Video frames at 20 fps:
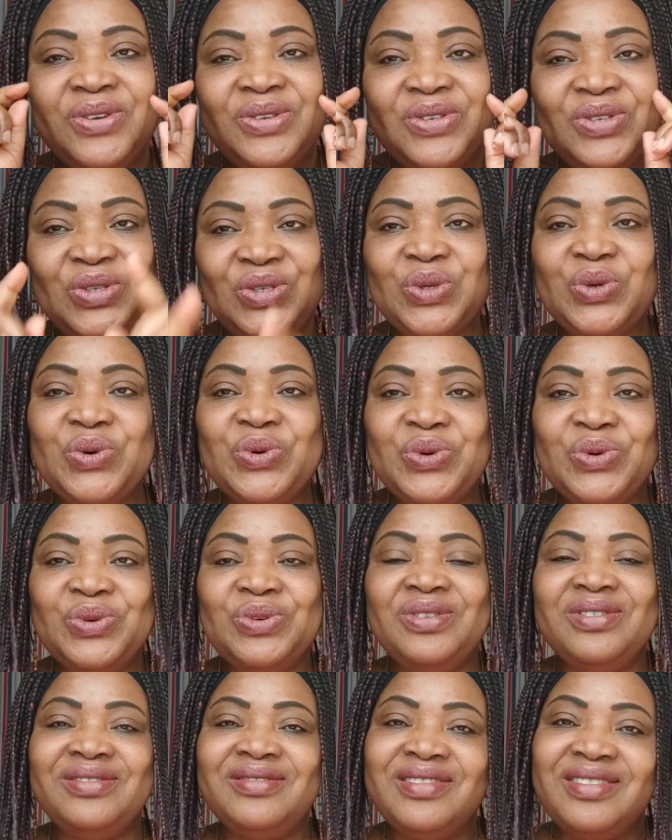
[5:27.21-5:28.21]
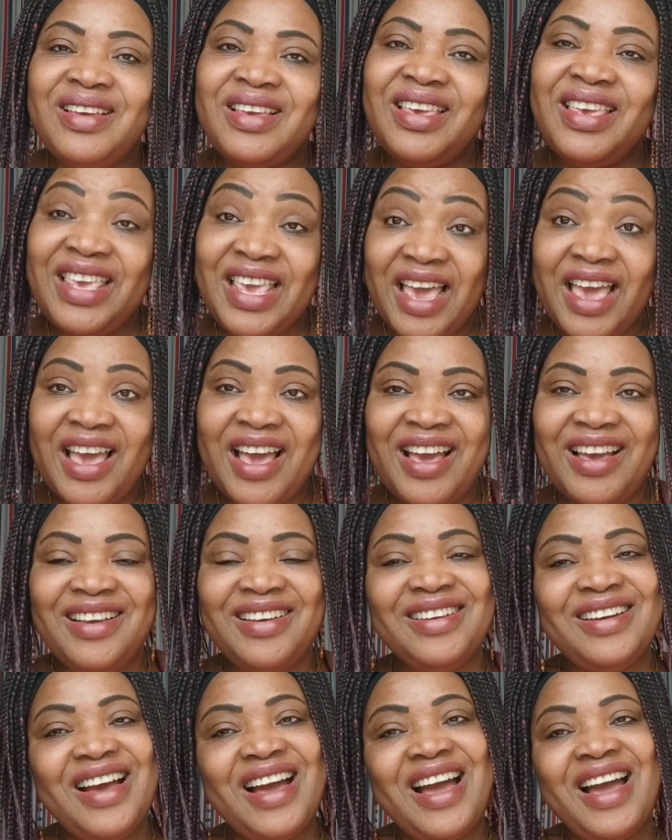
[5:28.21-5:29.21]
soon here
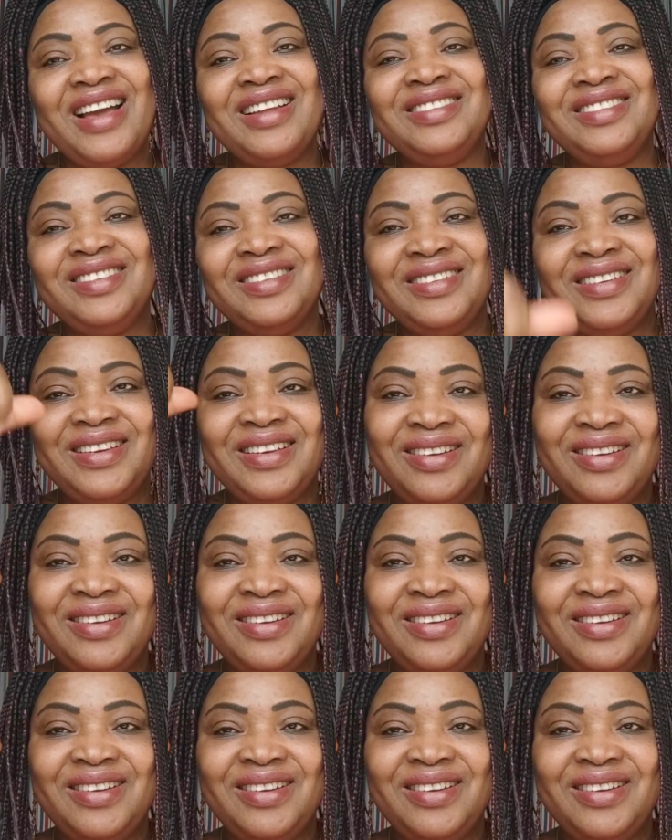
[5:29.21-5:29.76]
and